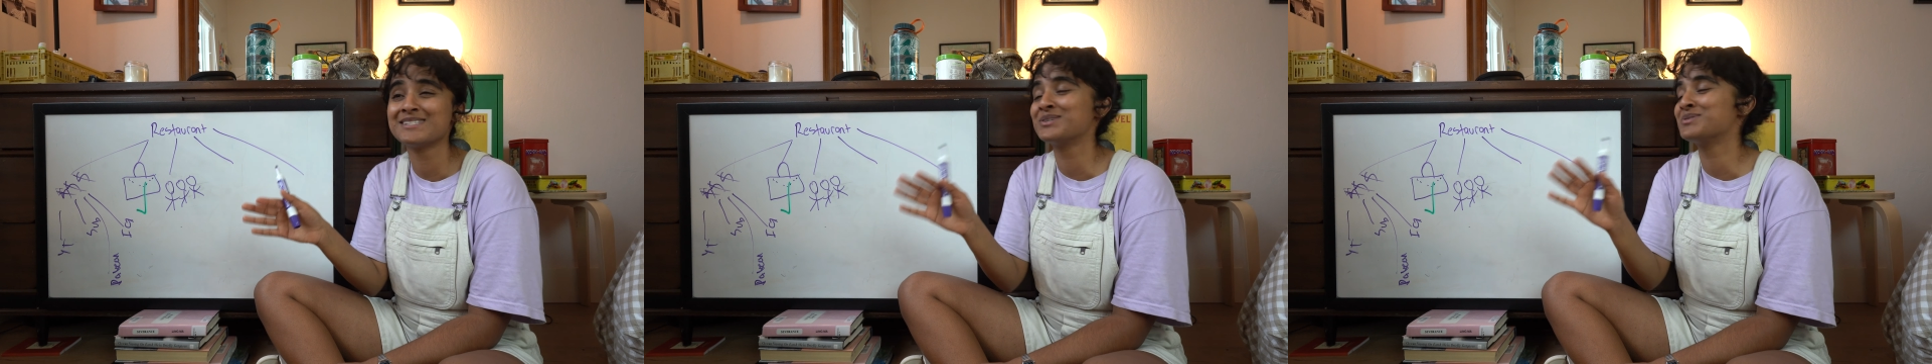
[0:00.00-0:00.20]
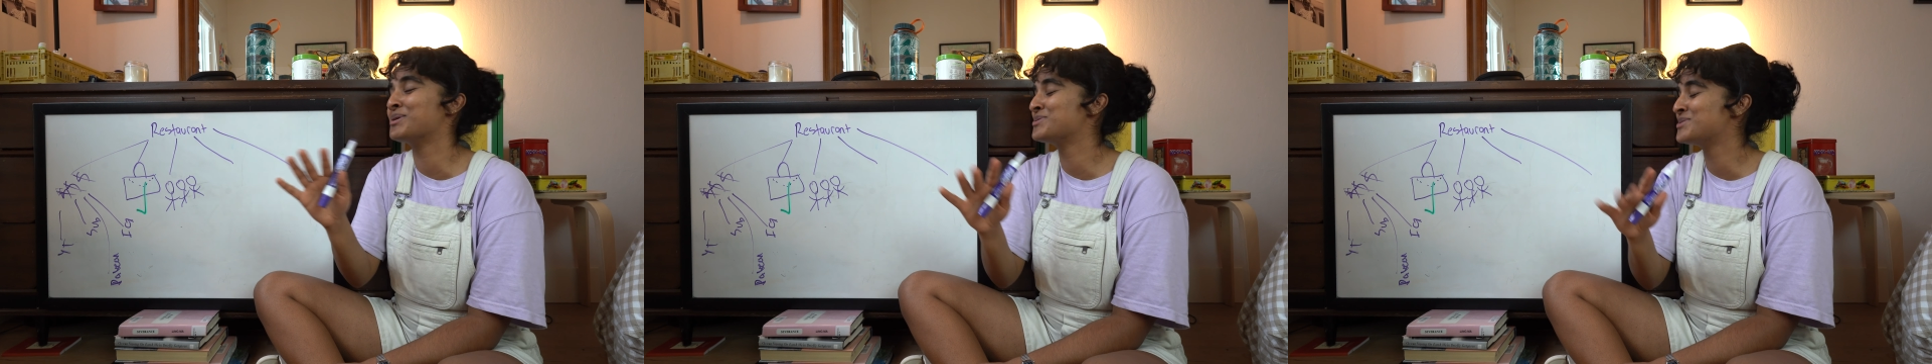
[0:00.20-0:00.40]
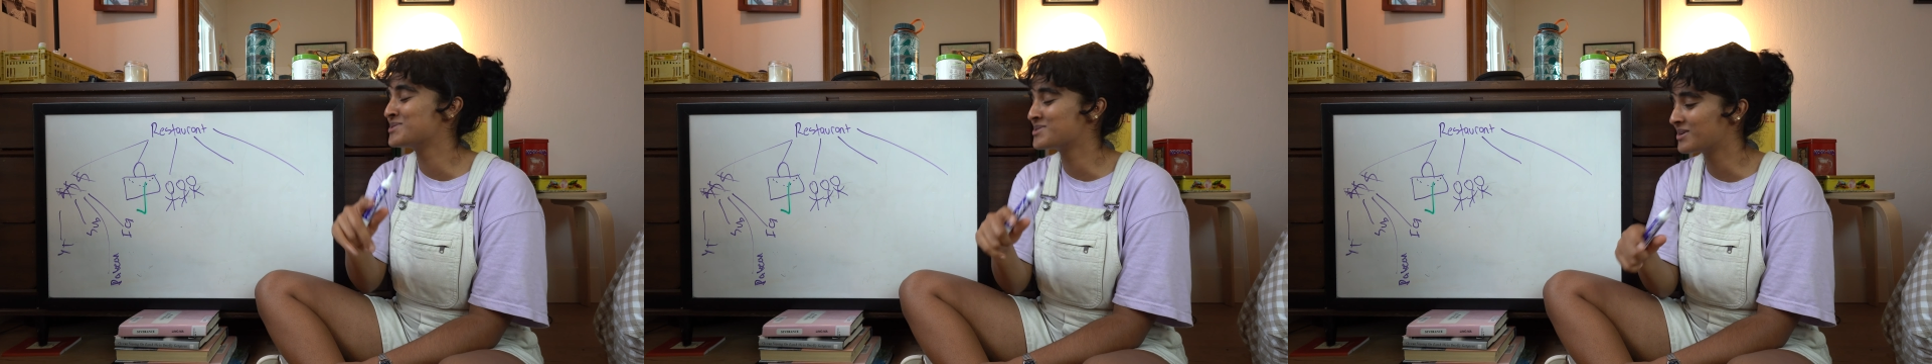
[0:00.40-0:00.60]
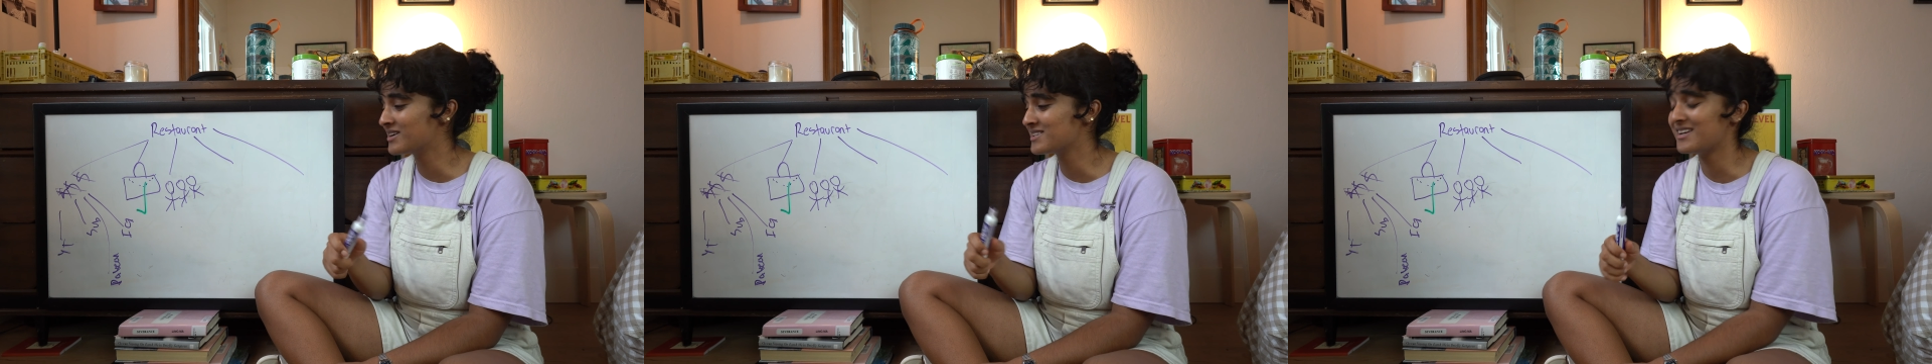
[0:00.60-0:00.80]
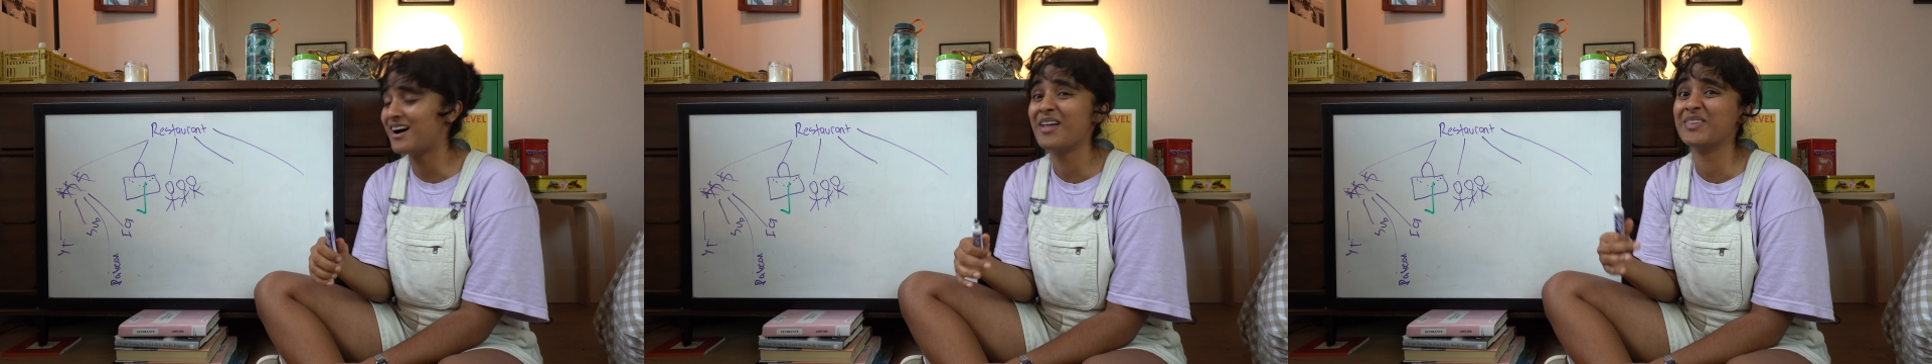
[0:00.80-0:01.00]
in grocery
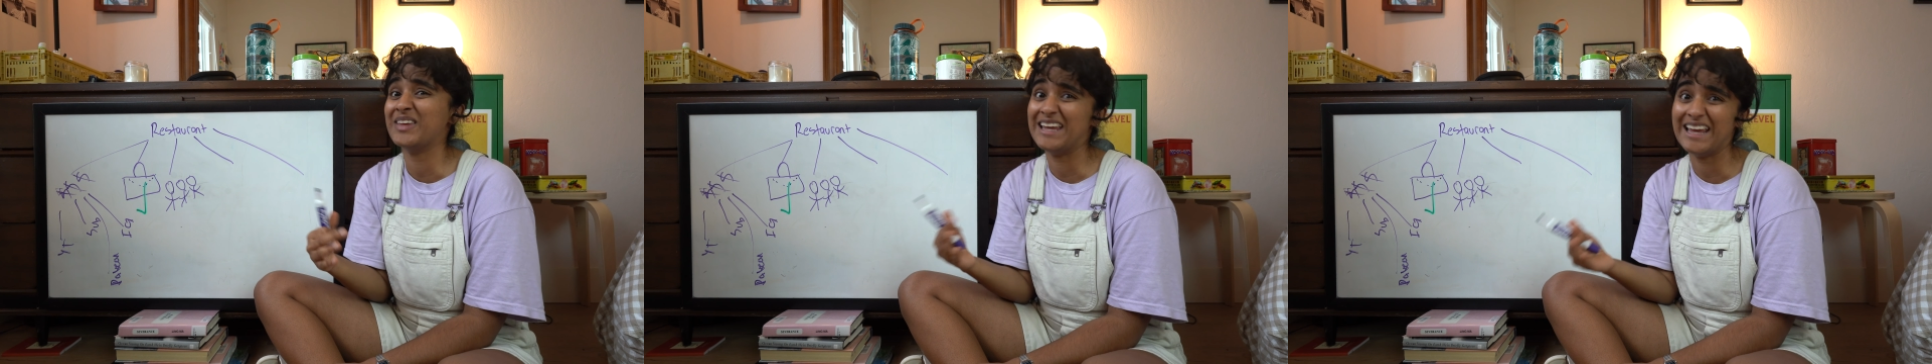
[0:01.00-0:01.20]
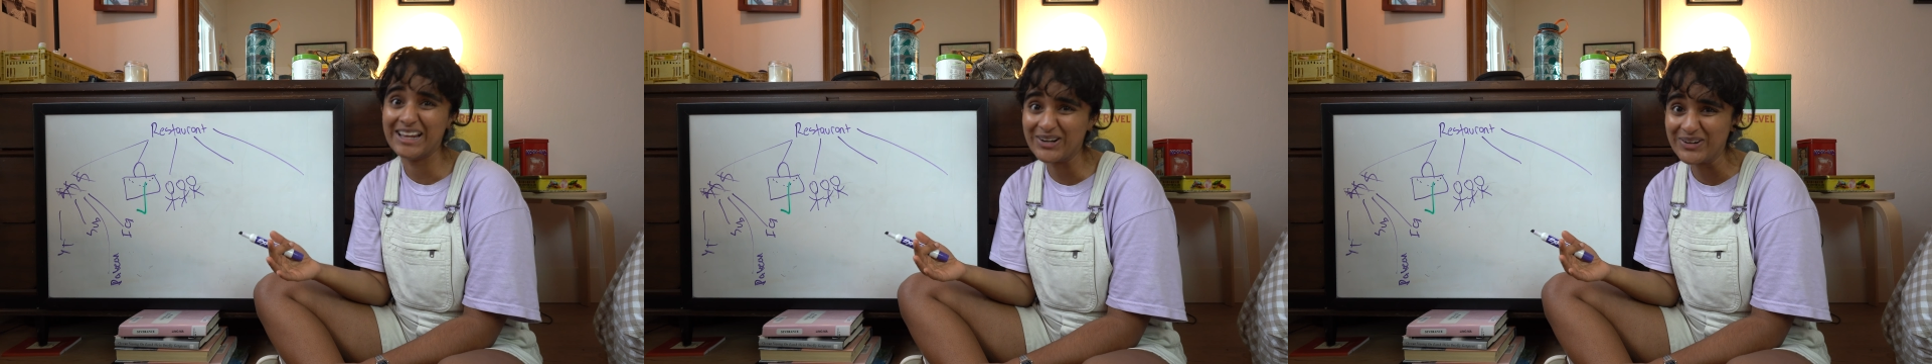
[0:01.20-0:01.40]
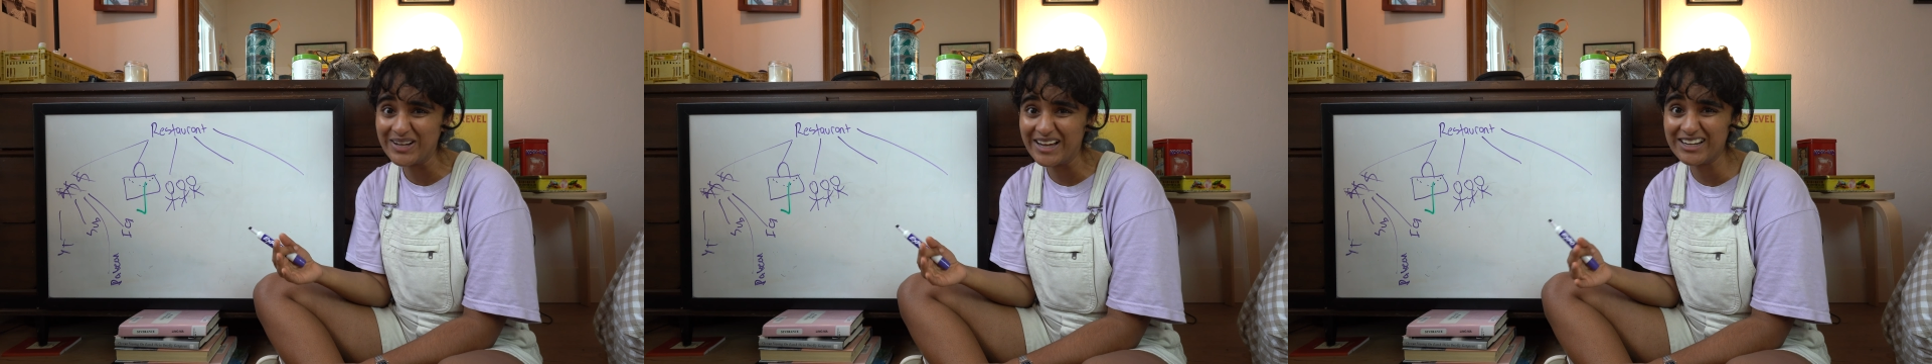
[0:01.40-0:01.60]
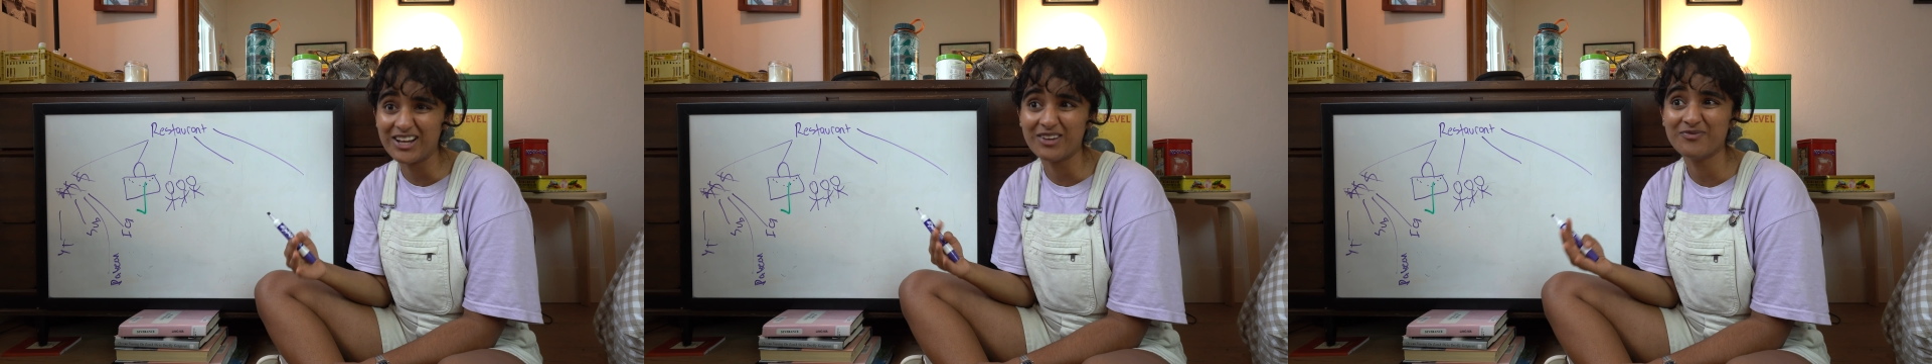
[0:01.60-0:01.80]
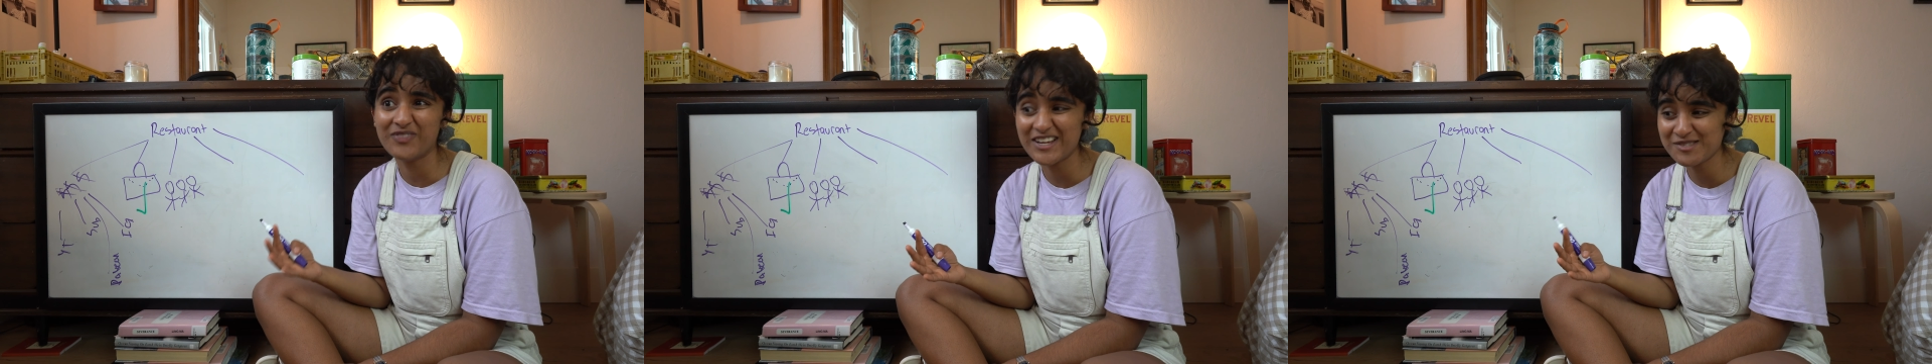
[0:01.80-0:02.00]
stores, on the internet,
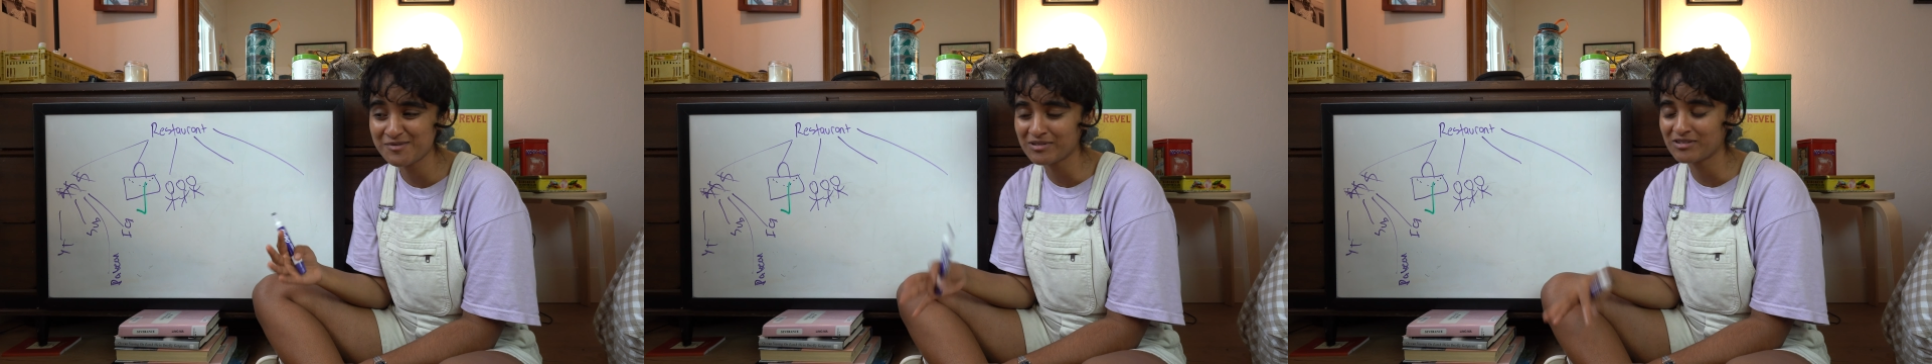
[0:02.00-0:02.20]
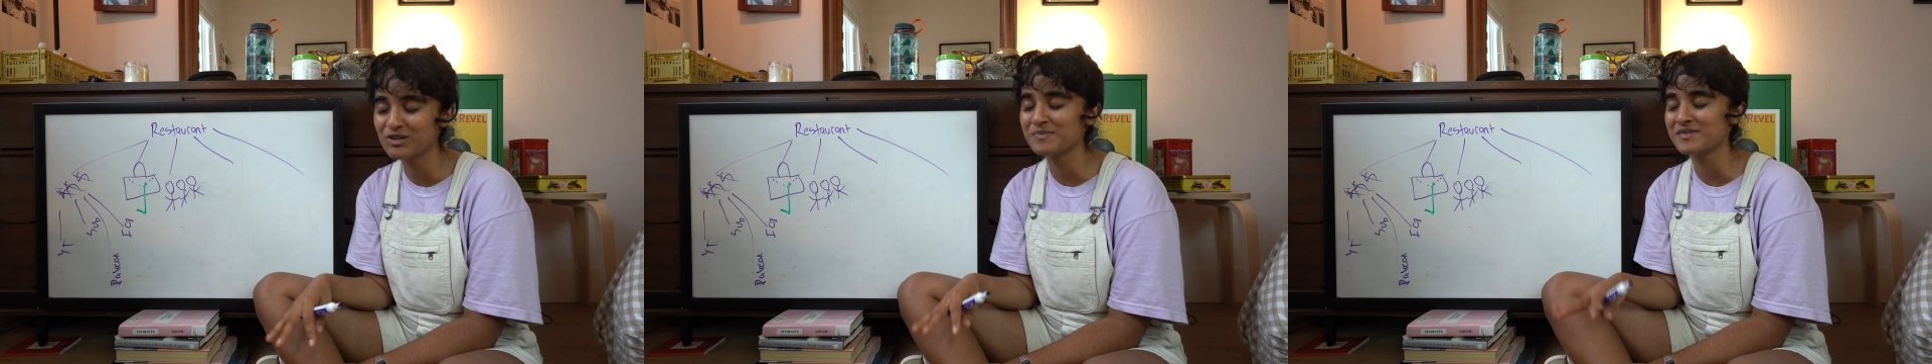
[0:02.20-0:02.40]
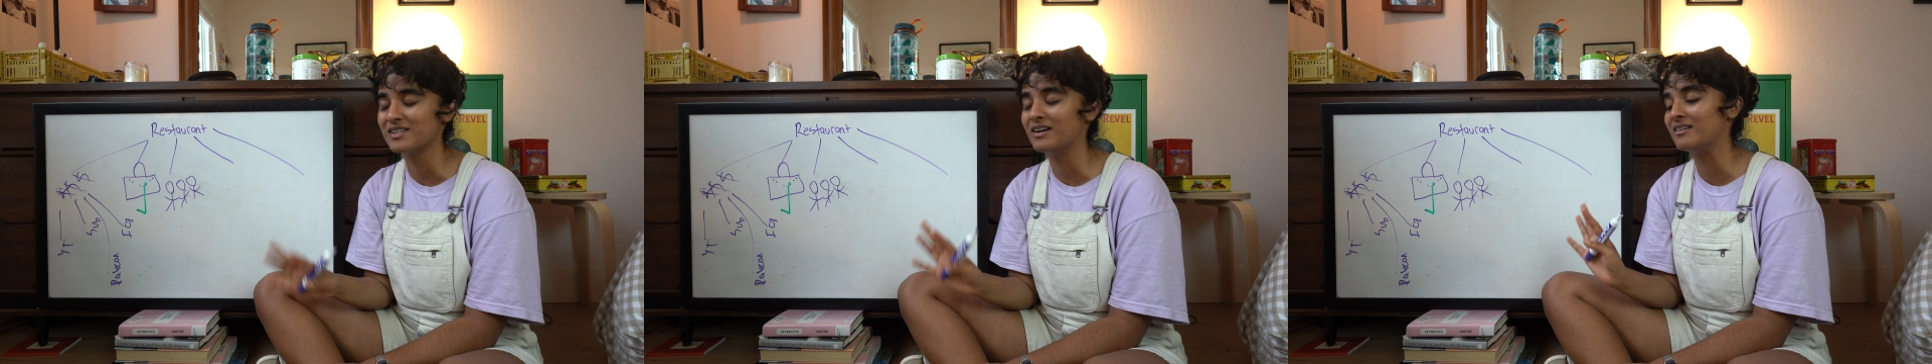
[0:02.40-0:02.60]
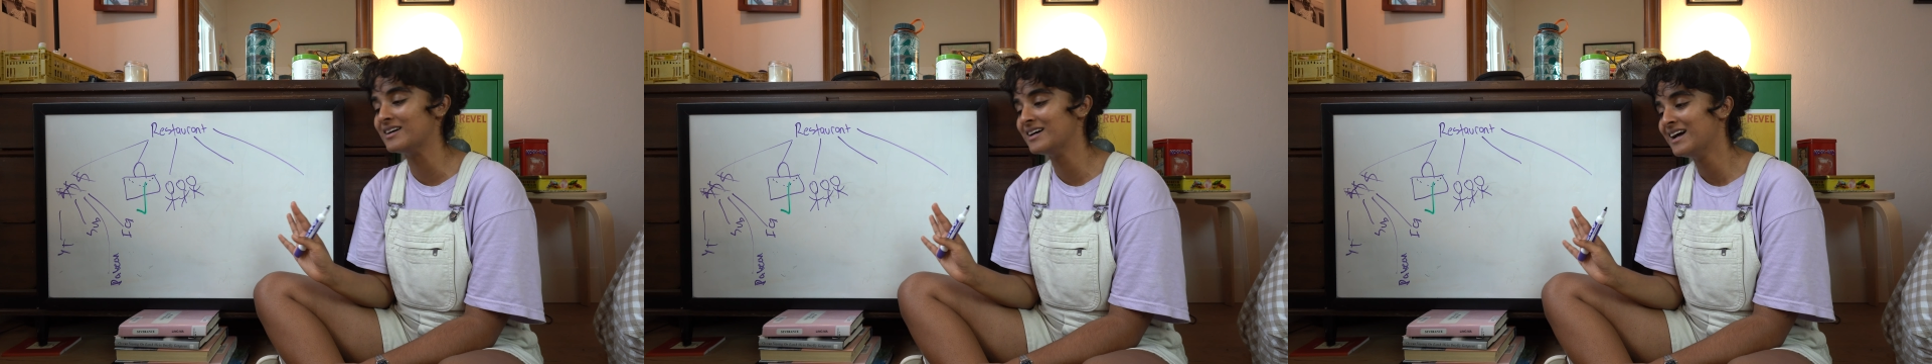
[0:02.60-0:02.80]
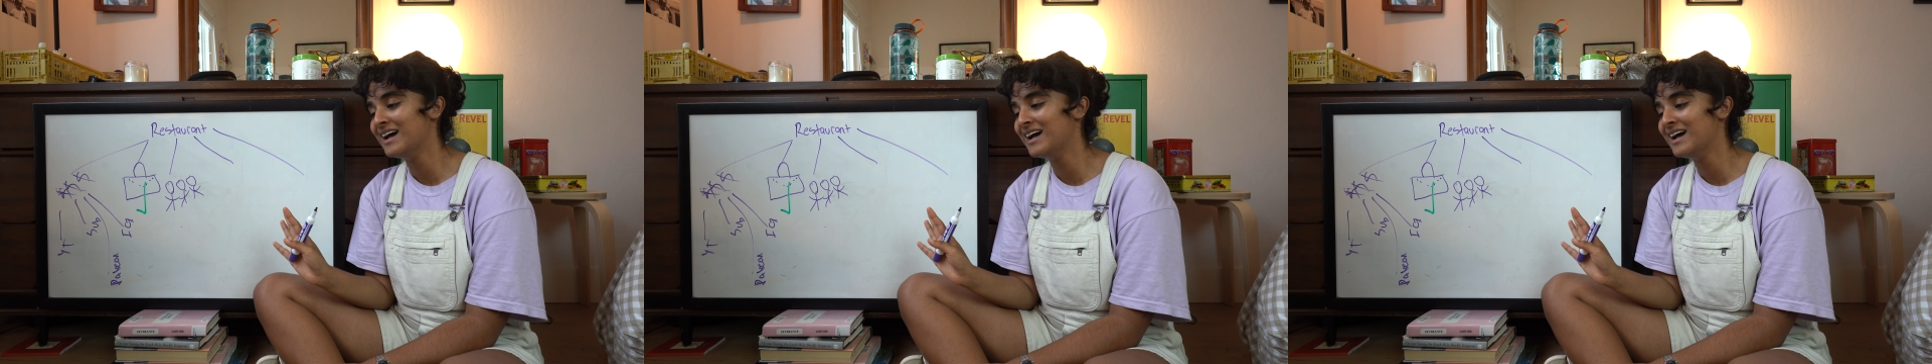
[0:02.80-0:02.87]
on Facebook groups, so